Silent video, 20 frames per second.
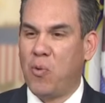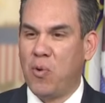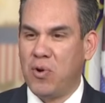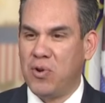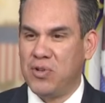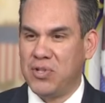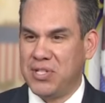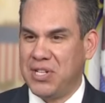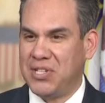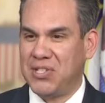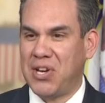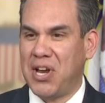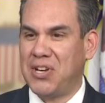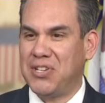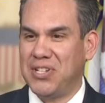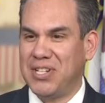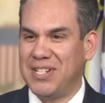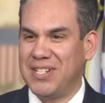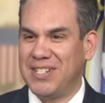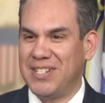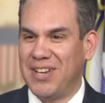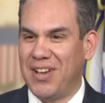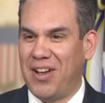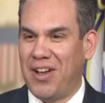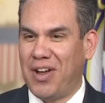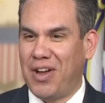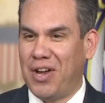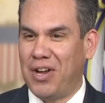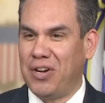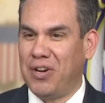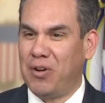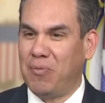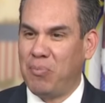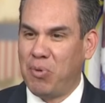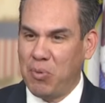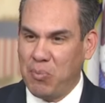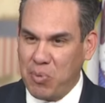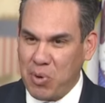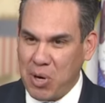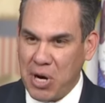corners discussions on
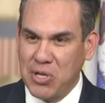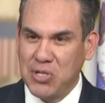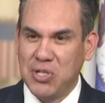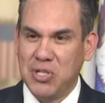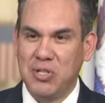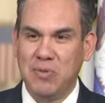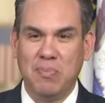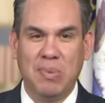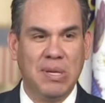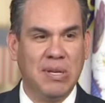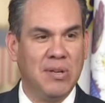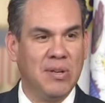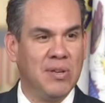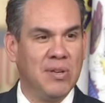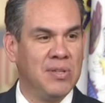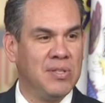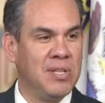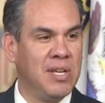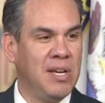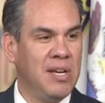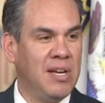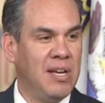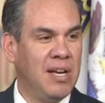appropriations bills,